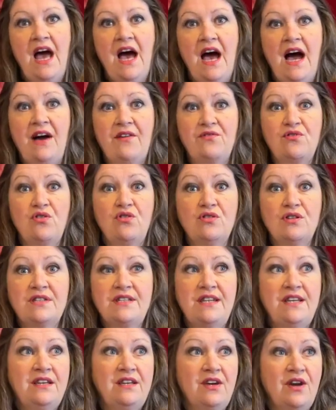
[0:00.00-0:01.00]
I've got
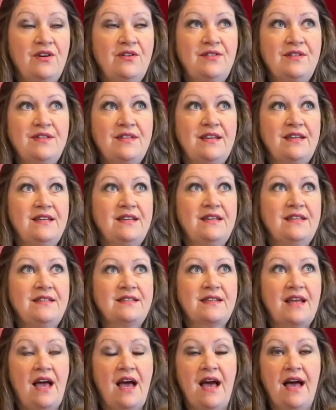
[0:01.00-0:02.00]
tea cozies
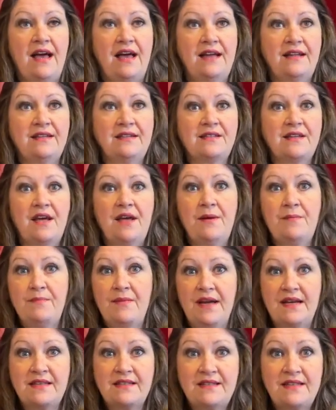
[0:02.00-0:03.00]
and
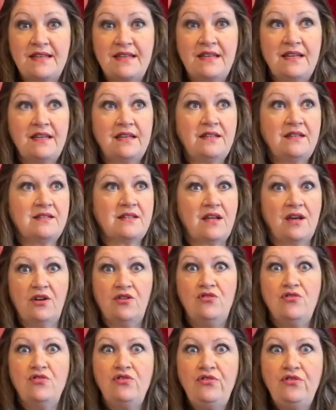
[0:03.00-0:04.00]
magazines
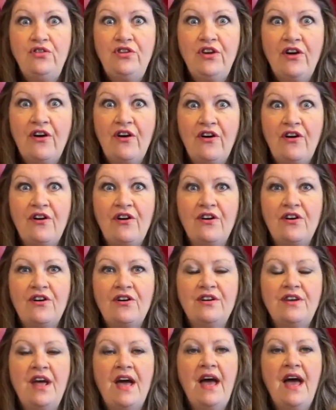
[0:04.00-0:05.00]
and new yarn,